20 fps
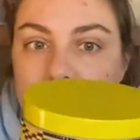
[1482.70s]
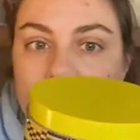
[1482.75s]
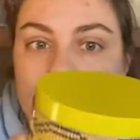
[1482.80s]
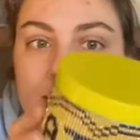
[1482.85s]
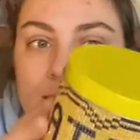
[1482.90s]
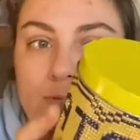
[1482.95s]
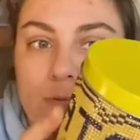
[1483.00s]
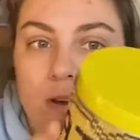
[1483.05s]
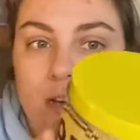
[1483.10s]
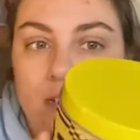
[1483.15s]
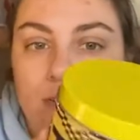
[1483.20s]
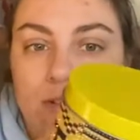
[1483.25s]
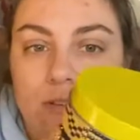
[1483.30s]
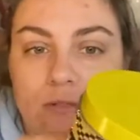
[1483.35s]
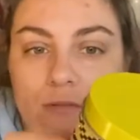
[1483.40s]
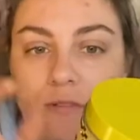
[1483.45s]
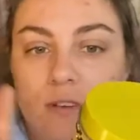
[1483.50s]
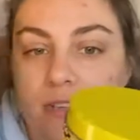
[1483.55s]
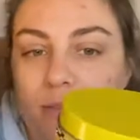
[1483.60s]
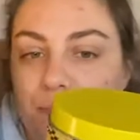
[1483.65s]
that's what I do a
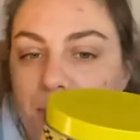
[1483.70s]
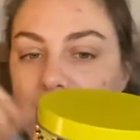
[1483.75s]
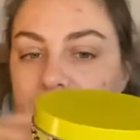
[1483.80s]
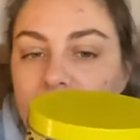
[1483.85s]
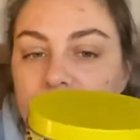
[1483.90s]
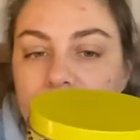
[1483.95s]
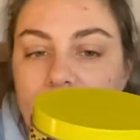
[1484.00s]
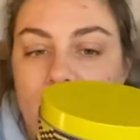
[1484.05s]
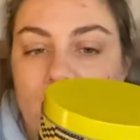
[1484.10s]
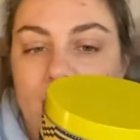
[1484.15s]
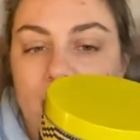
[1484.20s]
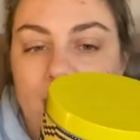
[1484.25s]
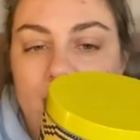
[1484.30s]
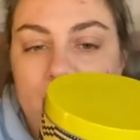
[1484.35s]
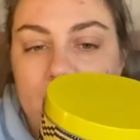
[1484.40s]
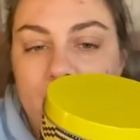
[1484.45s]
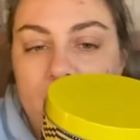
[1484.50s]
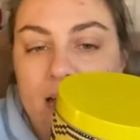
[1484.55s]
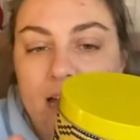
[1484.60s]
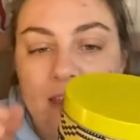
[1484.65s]
nice big thick
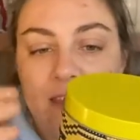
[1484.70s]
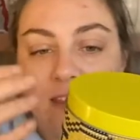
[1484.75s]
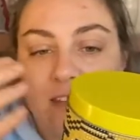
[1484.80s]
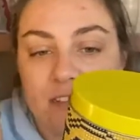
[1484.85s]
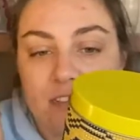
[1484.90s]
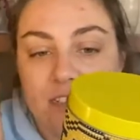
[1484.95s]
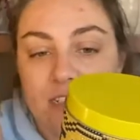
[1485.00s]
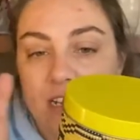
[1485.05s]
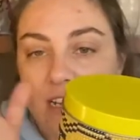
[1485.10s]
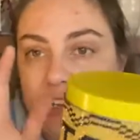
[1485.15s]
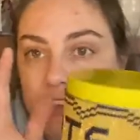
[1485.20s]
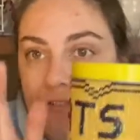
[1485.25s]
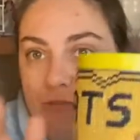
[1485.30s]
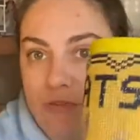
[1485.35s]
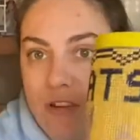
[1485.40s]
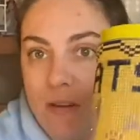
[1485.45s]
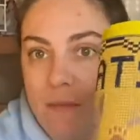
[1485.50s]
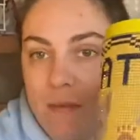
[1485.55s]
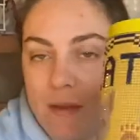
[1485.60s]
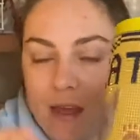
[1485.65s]
layer and I just let it
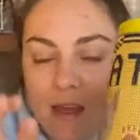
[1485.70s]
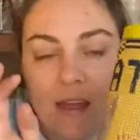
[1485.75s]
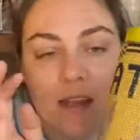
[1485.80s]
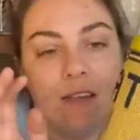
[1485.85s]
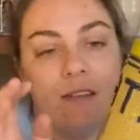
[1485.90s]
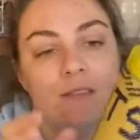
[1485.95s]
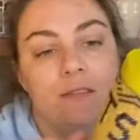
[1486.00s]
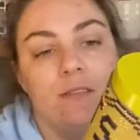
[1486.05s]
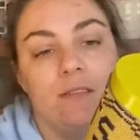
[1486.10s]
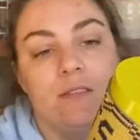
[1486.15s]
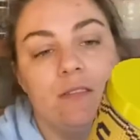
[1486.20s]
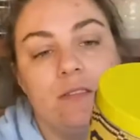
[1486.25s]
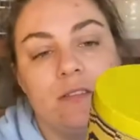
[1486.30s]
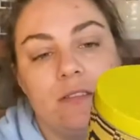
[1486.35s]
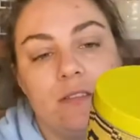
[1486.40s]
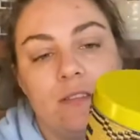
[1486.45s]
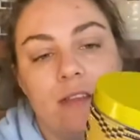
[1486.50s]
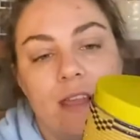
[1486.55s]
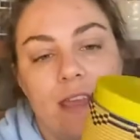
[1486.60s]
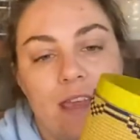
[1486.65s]
drip and
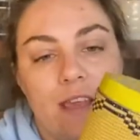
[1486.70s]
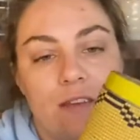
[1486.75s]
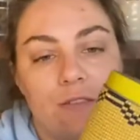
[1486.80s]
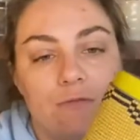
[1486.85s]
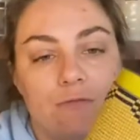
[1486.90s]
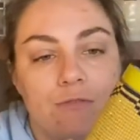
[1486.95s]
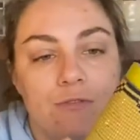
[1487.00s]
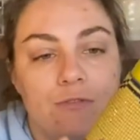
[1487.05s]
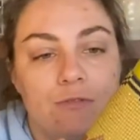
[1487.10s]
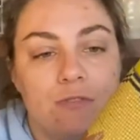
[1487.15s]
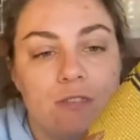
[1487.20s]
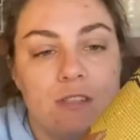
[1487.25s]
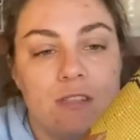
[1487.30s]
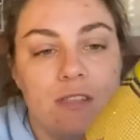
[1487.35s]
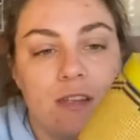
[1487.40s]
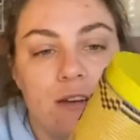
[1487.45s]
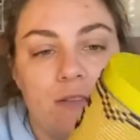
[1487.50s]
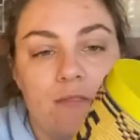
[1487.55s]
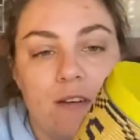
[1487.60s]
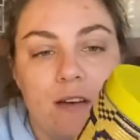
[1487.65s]
it all sorts
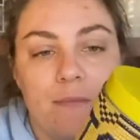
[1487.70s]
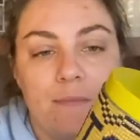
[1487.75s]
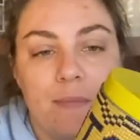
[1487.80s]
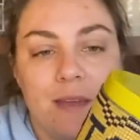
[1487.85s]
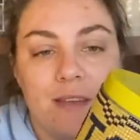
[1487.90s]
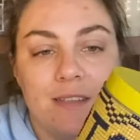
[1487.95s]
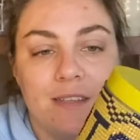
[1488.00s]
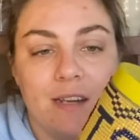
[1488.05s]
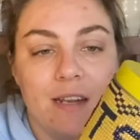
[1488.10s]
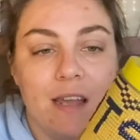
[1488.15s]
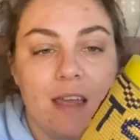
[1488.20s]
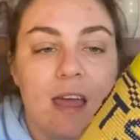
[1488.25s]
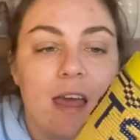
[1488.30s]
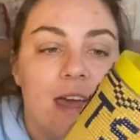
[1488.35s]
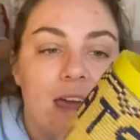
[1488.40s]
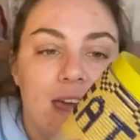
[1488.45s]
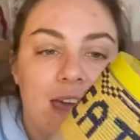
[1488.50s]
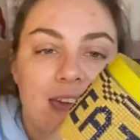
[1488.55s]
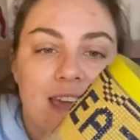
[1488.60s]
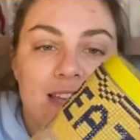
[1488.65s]
itself out basically
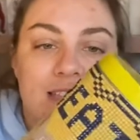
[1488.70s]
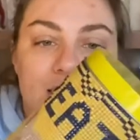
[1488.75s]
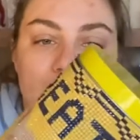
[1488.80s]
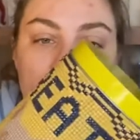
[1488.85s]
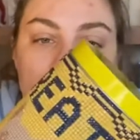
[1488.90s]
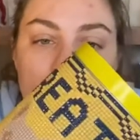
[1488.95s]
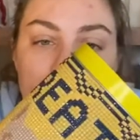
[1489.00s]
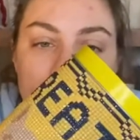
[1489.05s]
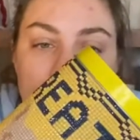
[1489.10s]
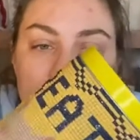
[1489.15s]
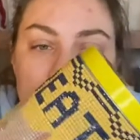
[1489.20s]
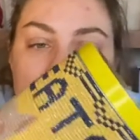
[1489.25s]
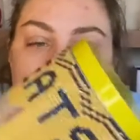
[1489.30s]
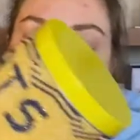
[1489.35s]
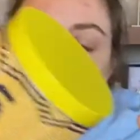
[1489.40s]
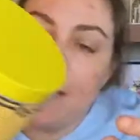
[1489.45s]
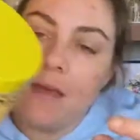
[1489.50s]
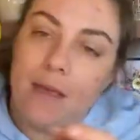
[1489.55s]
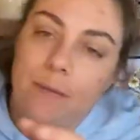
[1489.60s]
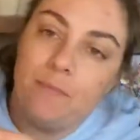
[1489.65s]
it is a little bit
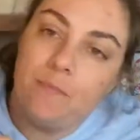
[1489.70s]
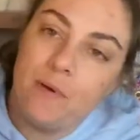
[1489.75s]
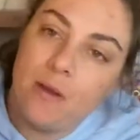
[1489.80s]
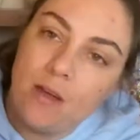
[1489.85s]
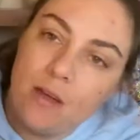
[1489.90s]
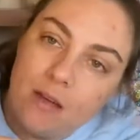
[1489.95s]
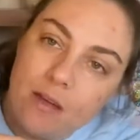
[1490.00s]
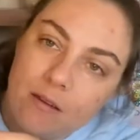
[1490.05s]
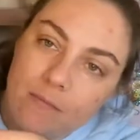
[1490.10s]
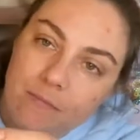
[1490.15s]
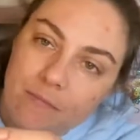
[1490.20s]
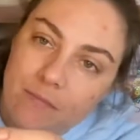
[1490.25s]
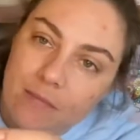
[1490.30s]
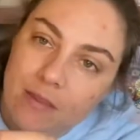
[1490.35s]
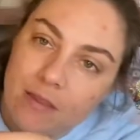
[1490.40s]
gappy but